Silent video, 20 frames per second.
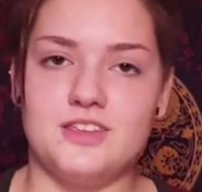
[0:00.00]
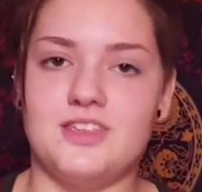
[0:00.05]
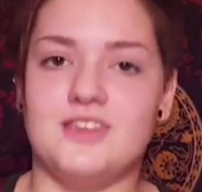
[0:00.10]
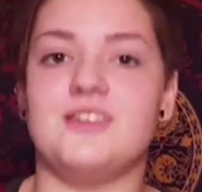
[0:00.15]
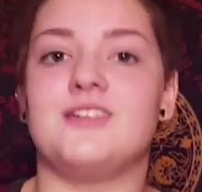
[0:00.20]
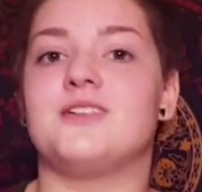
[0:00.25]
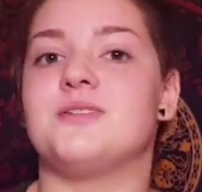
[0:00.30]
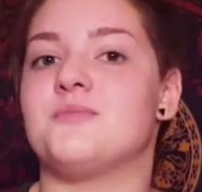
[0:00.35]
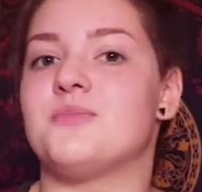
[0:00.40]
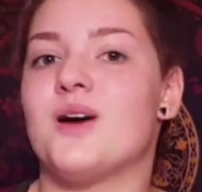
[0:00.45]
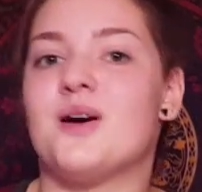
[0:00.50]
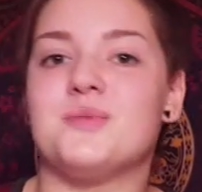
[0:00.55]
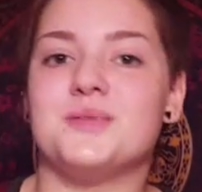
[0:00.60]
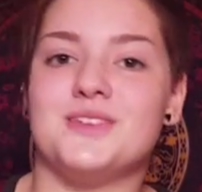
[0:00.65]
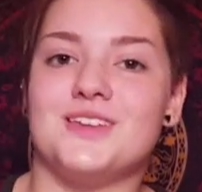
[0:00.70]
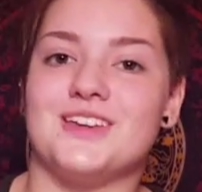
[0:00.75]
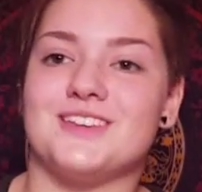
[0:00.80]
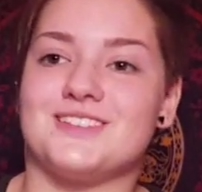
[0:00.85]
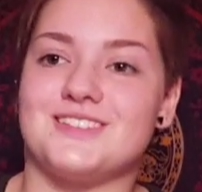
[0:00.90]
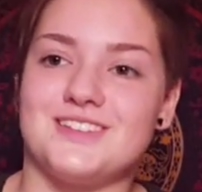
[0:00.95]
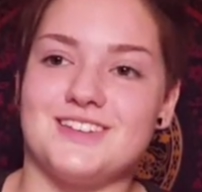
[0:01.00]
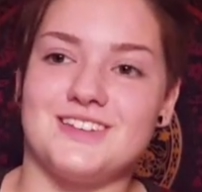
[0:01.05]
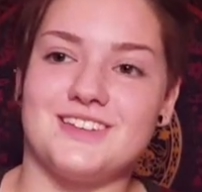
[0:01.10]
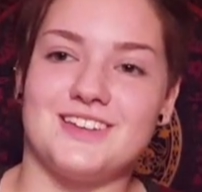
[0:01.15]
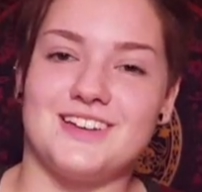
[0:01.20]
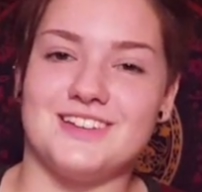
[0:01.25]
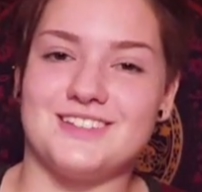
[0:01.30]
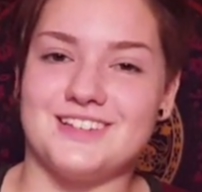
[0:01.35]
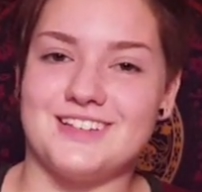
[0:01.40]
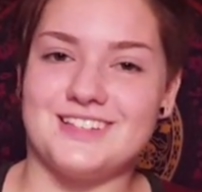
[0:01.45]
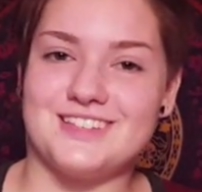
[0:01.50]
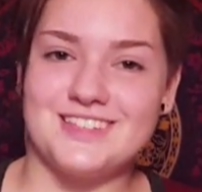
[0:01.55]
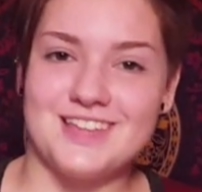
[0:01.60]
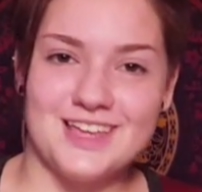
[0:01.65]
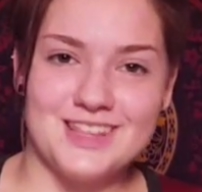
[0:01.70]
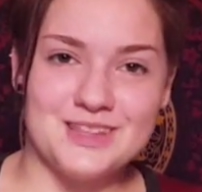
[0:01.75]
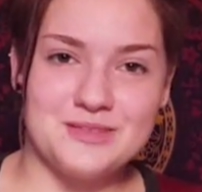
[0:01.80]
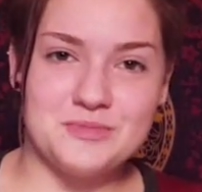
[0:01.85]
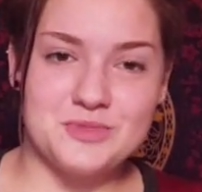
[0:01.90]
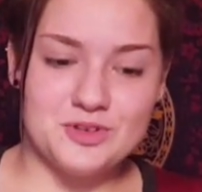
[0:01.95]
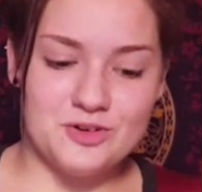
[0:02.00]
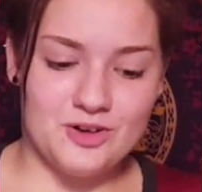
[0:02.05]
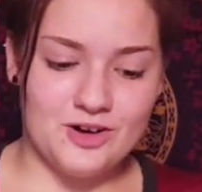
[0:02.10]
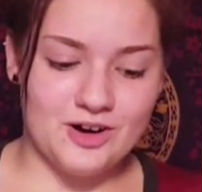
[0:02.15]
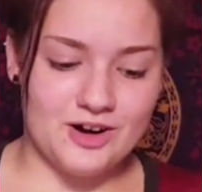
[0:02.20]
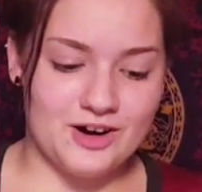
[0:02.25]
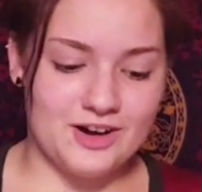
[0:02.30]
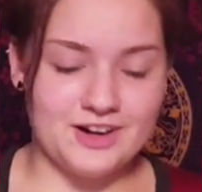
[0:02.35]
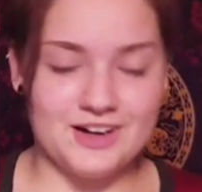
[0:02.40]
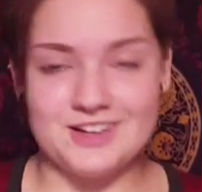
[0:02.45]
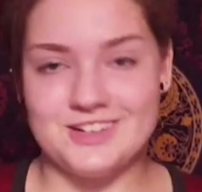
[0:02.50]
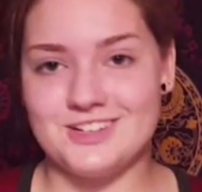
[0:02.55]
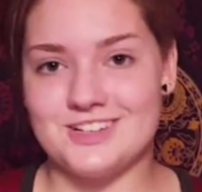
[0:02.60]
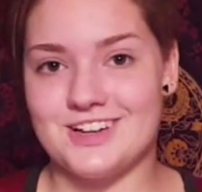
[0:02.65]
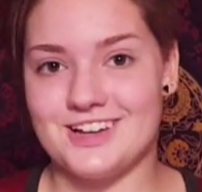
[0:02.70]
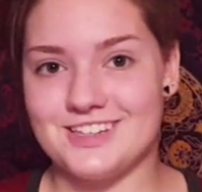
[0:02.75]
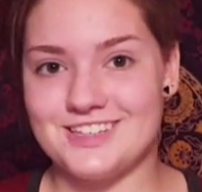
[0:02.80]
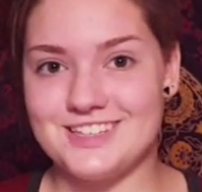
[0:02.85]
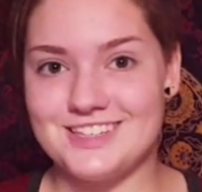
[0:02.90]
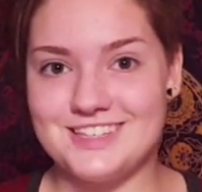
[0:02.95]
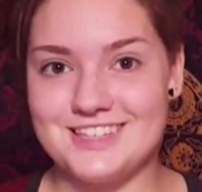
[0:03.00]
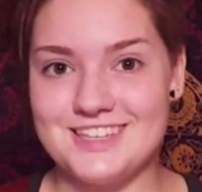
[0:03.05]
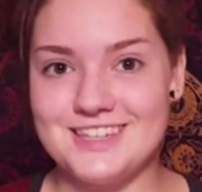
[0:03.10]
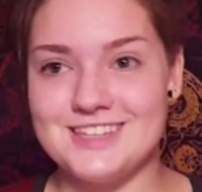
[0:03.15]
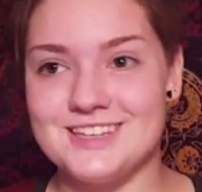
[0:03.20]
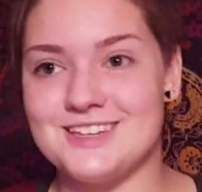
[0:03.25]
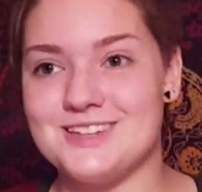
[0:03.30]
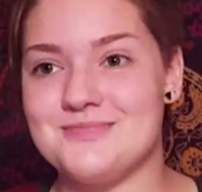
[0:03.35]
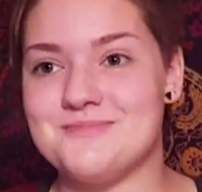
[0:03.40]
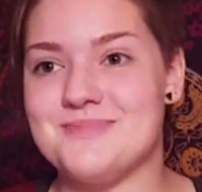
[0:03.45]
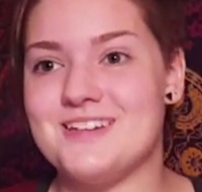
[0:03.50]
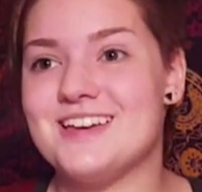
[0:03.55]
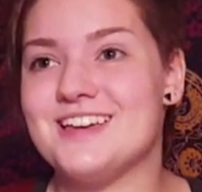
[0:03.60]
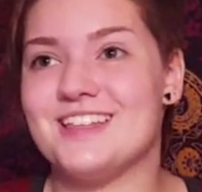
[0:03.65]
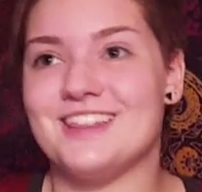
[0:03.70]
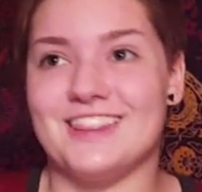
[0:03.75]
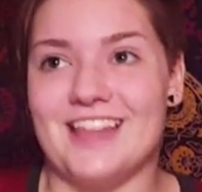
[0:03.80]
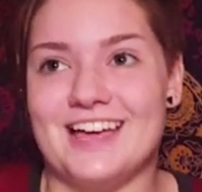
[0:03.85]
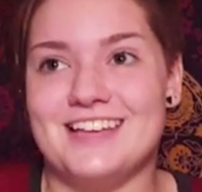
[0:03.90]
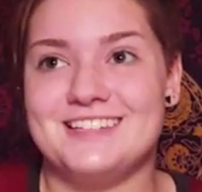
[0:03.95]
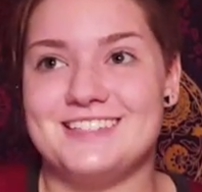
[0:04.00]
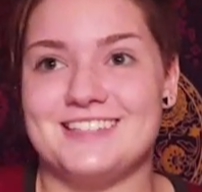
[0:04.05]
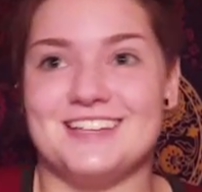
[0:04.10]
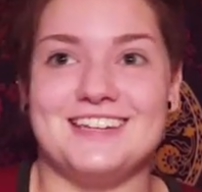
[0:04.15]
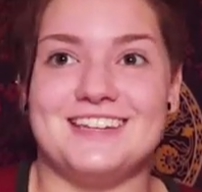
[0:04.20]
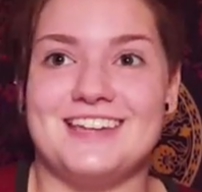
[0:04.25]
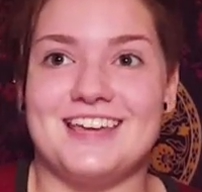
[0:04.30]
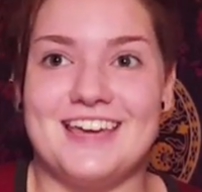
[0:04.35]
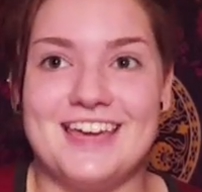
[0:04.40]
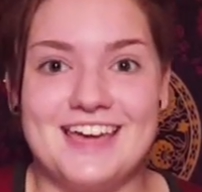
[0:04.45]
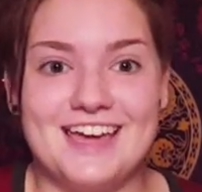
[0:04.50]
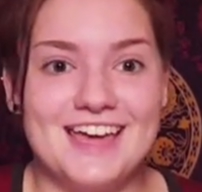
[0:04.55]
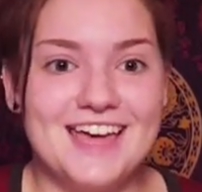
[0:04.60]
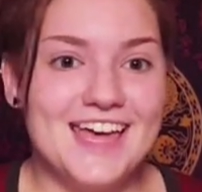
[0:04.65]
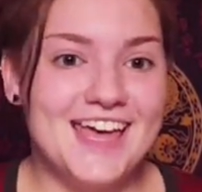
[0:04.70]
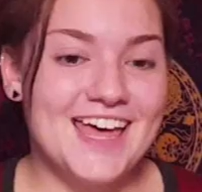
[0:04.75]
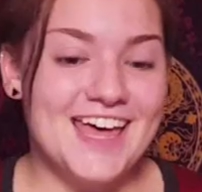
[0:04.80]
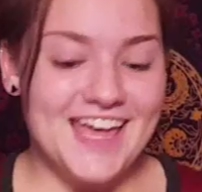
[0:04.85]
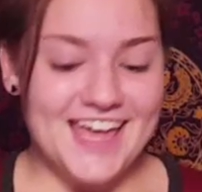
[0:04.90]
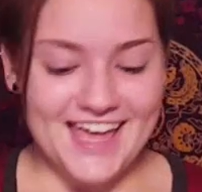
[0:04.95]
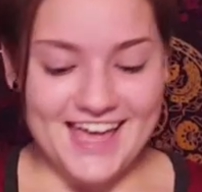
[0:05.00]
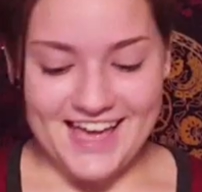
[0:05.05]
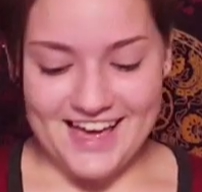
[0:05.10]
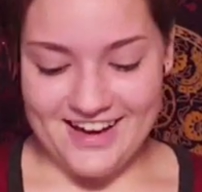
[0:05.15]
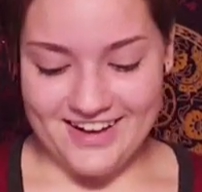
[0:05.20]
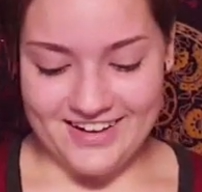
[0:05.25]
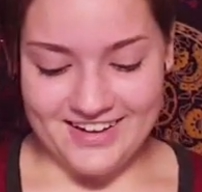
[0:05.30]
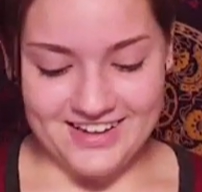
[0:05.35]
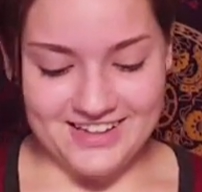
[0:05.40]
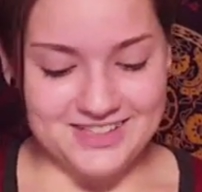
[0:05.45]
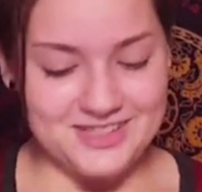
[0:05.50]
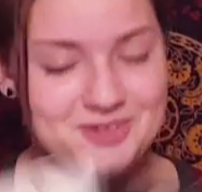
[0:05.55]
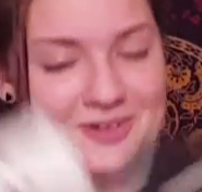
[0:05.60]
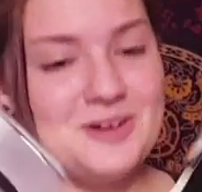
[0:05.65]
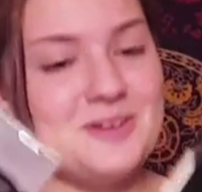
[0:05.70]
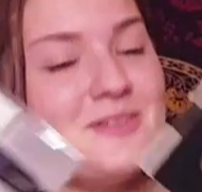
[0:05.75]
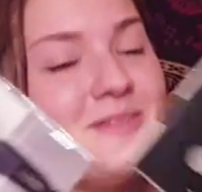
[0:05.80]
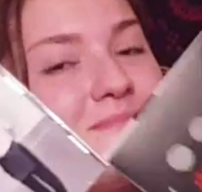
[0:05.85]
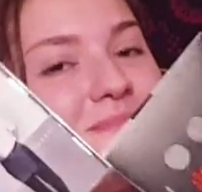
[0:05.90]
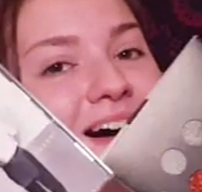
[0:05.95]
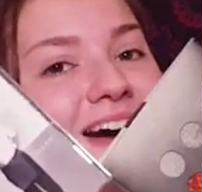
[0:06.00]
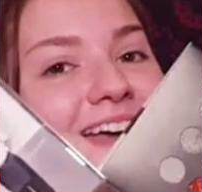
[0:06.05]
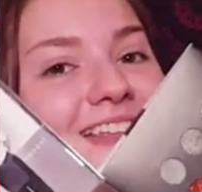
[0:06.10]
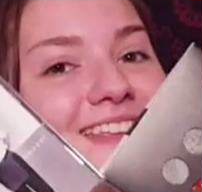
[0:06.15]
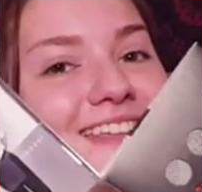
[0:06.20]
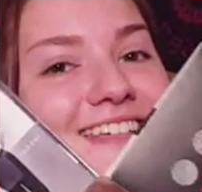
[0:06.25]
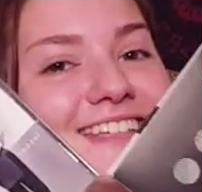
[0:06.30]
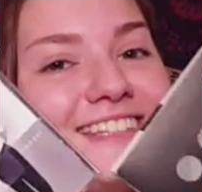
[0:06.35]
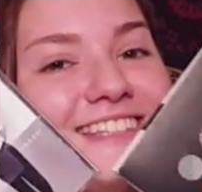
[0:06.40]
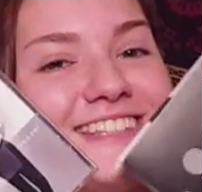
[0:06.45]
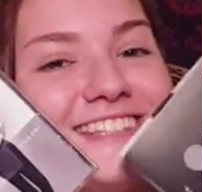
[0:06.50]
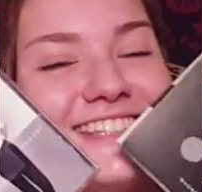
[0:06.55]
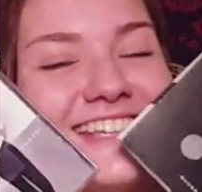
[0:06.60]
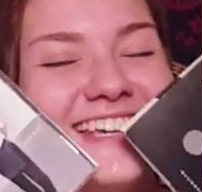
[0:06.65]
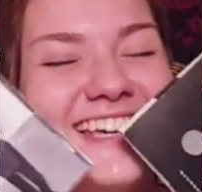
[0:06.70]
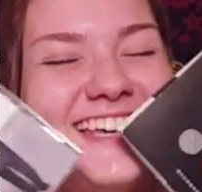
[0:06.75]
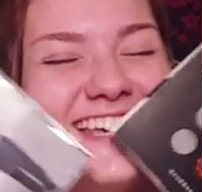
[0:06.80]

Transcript: You can probably guess it because I stand them so hard, and I just got to see them last Sunday. 21 Pilots.